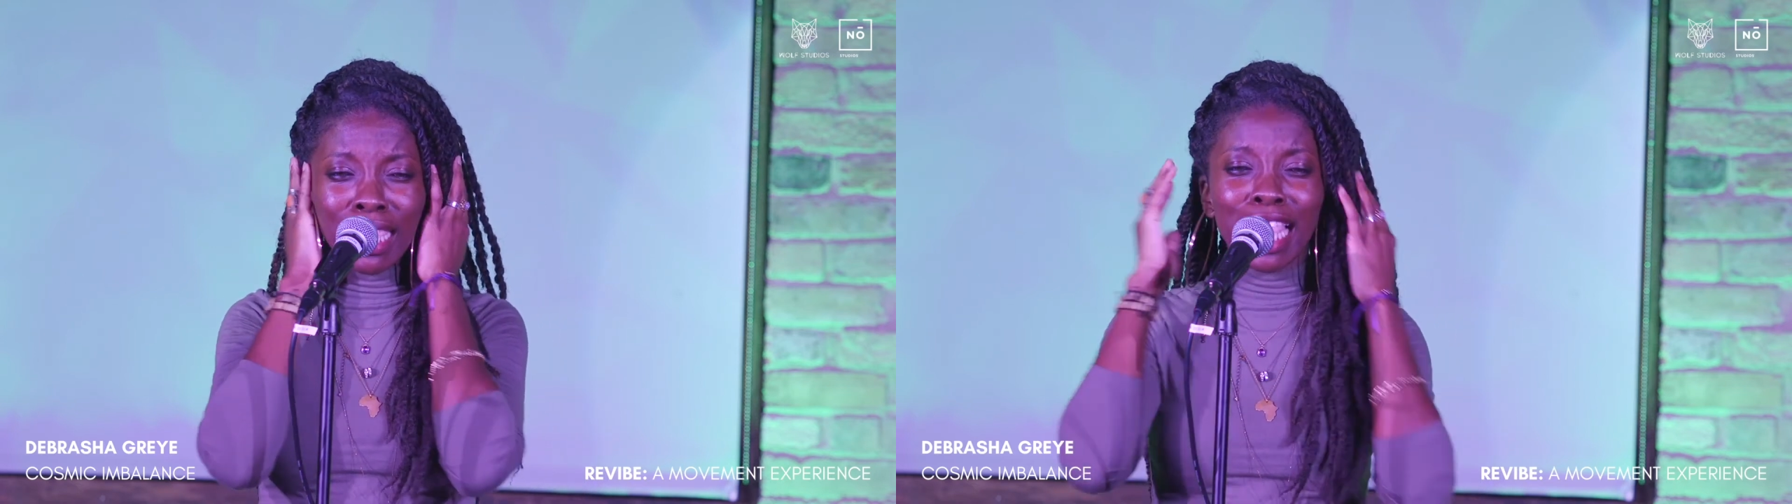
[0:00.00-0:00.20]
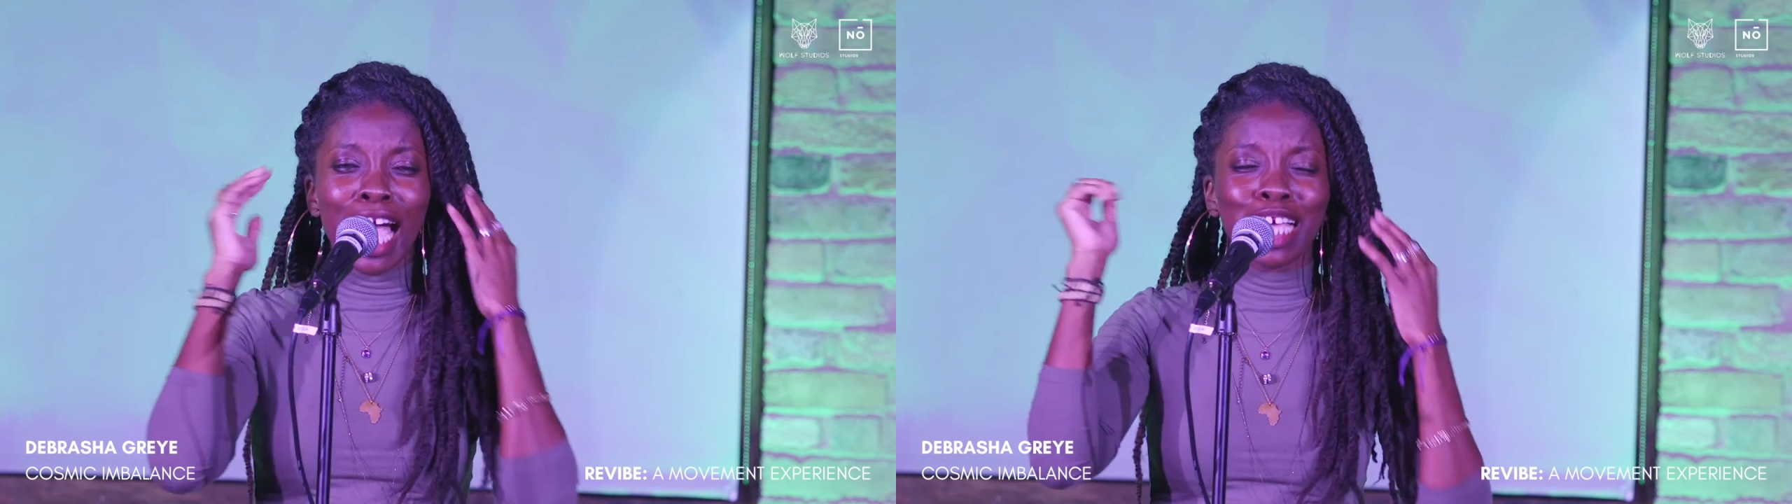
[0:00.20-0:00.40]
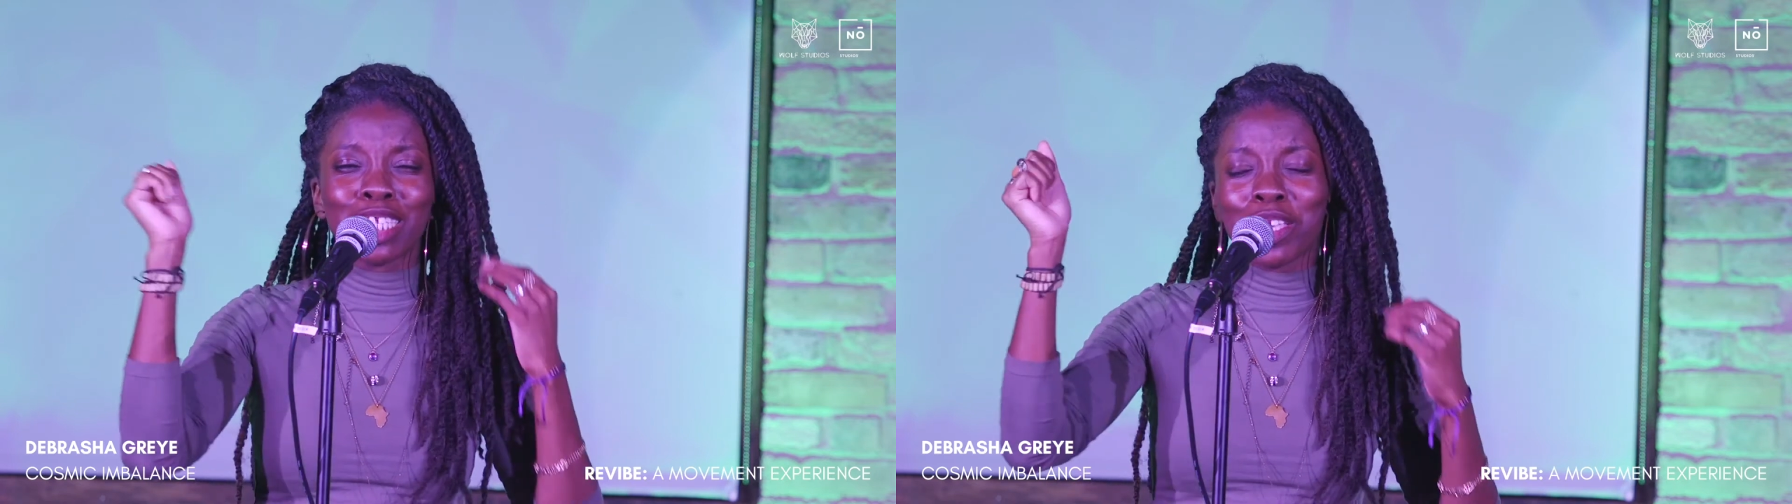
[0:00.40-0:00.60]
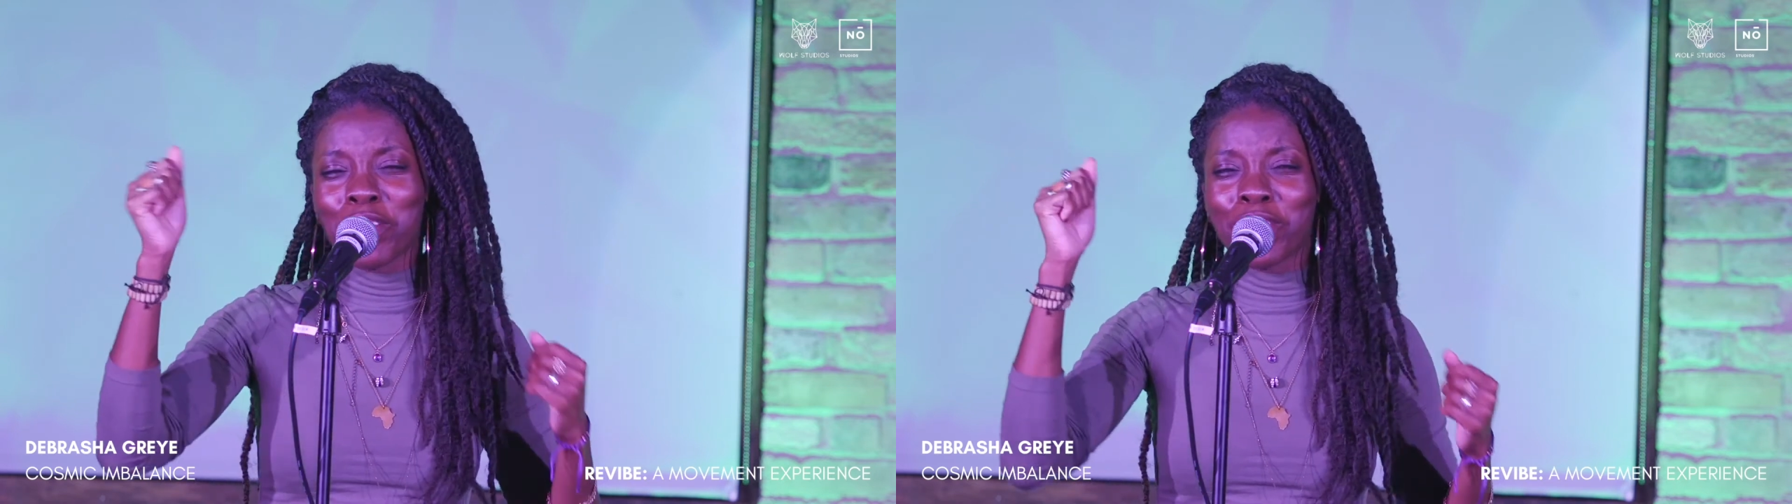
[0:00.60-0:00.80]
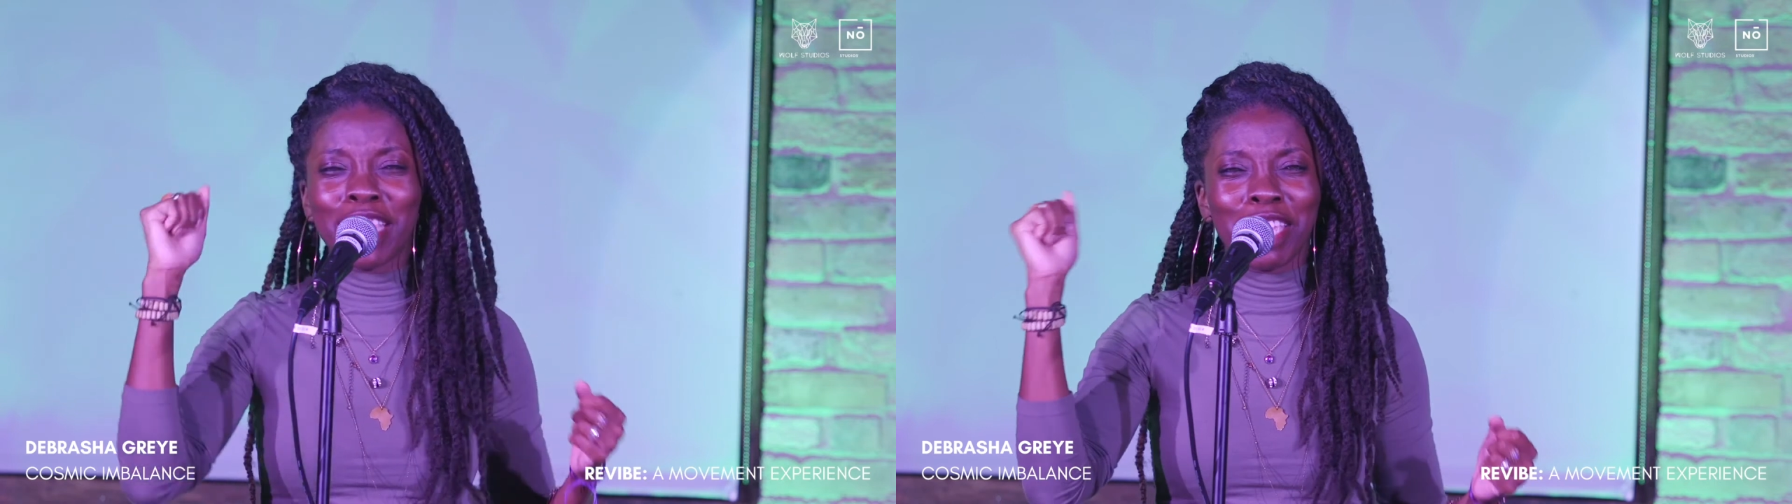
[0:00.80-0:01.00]

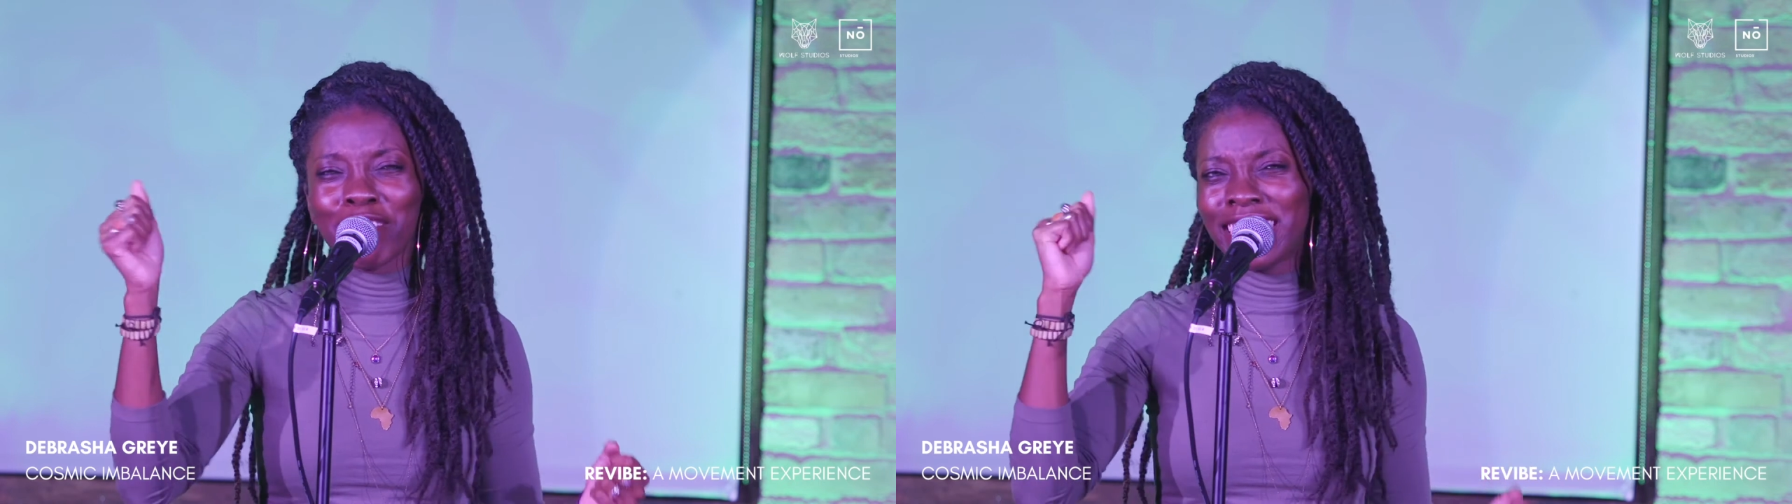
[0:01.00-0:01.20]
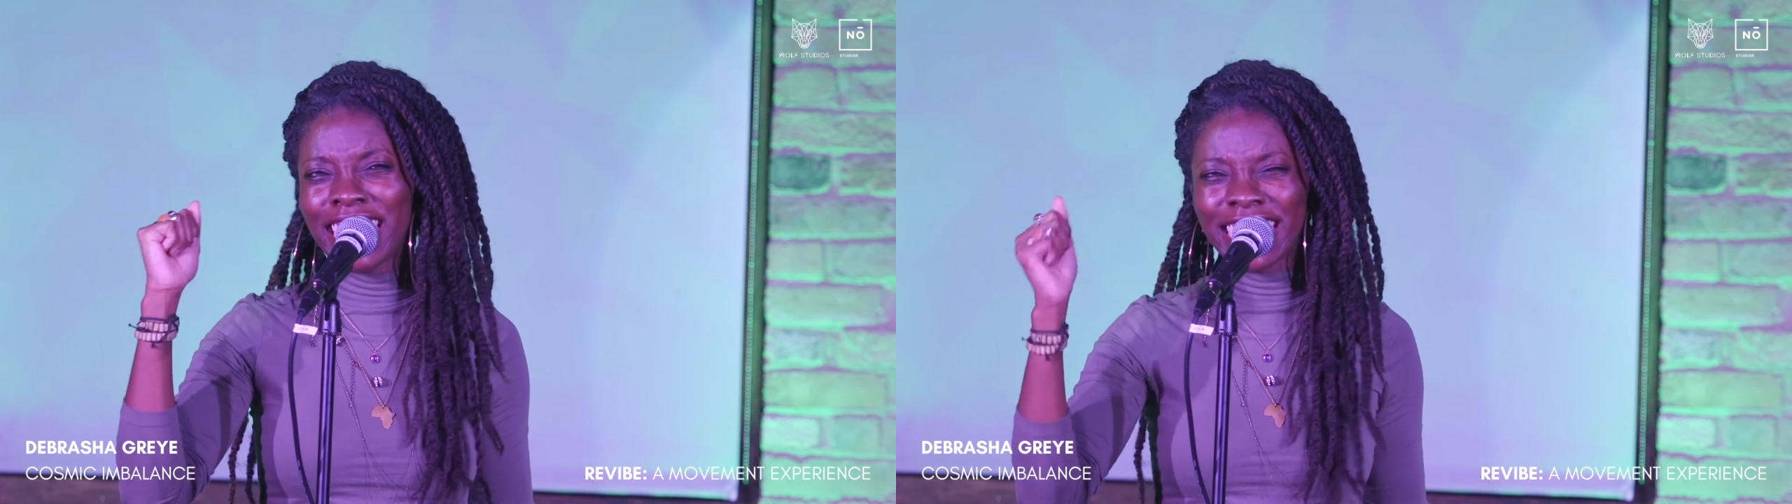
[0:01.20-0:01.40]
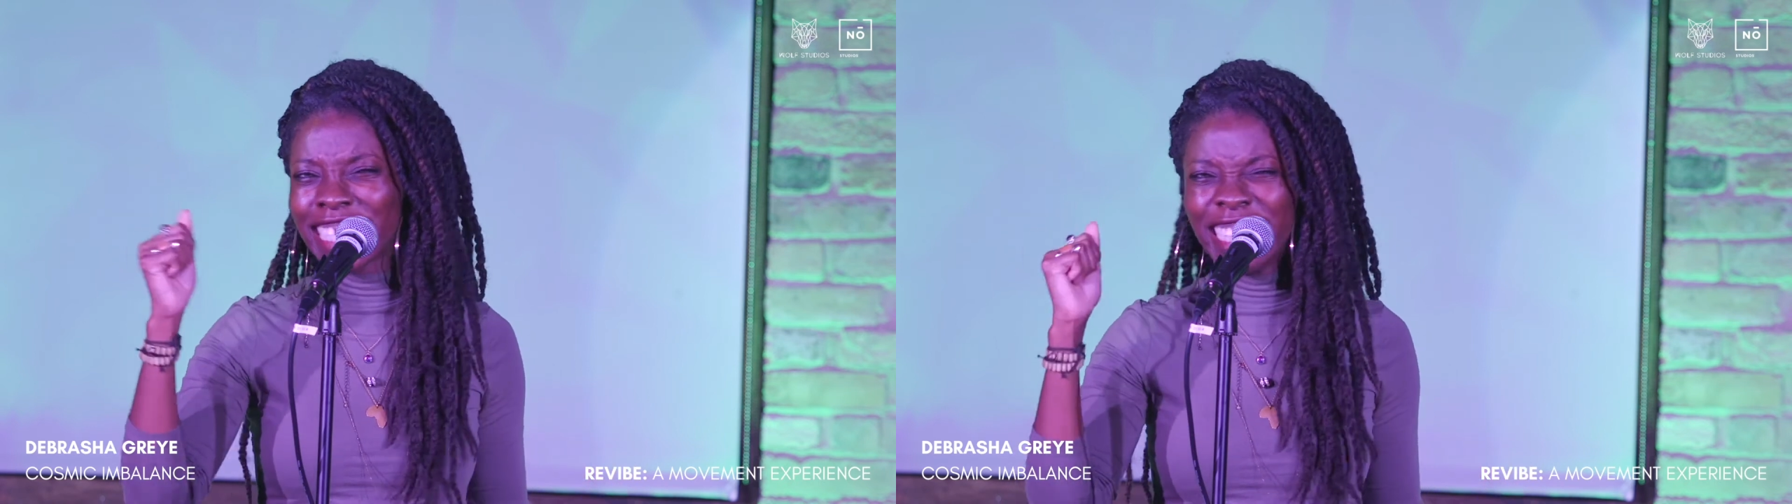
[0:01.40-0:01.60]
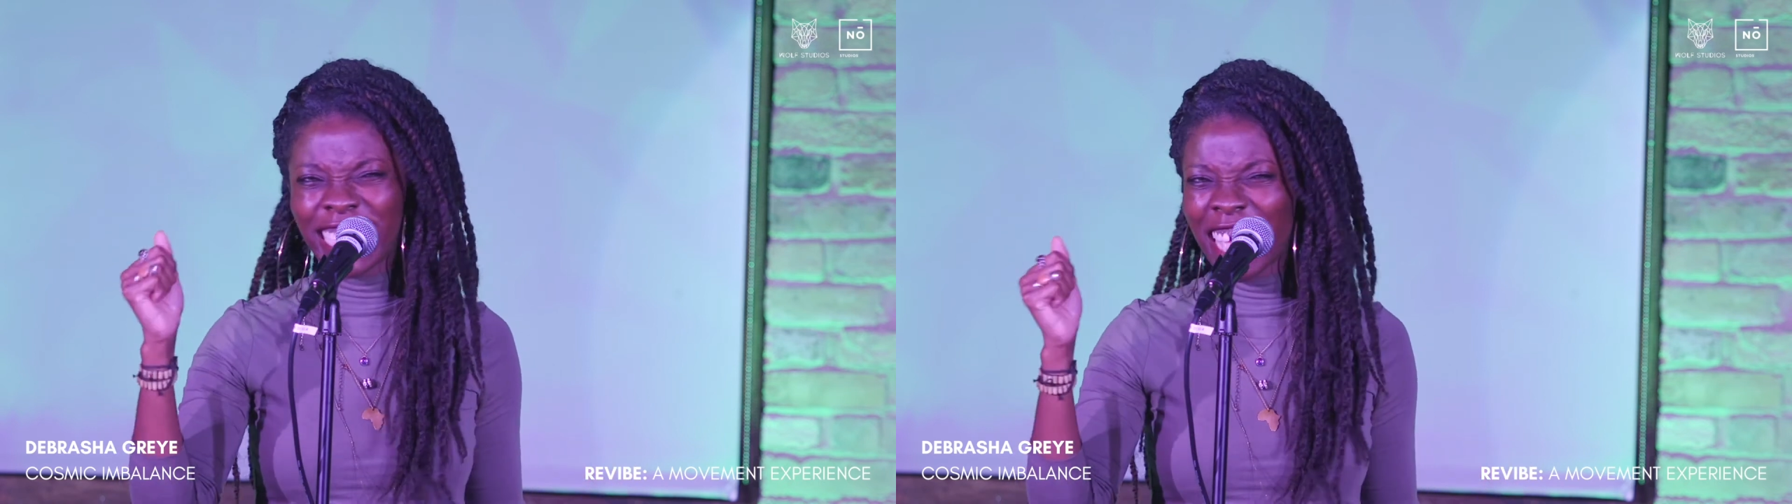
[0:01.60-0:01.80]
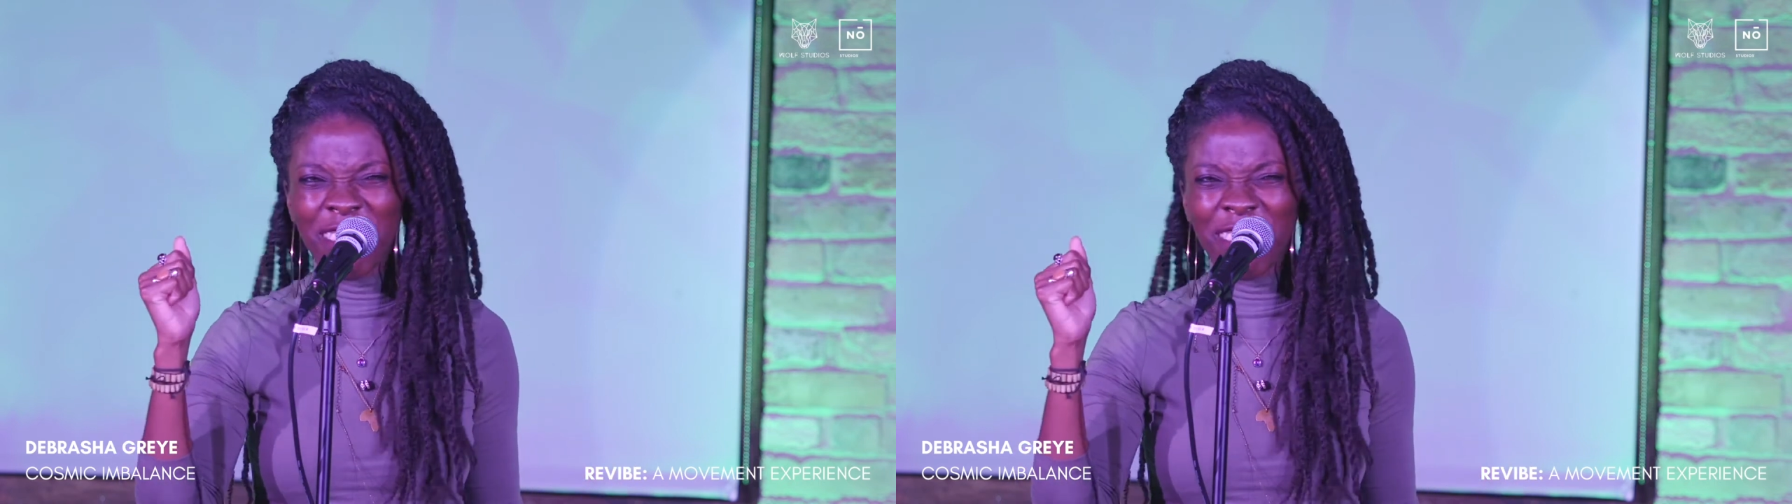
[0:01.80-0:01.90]
Lasso the iridescence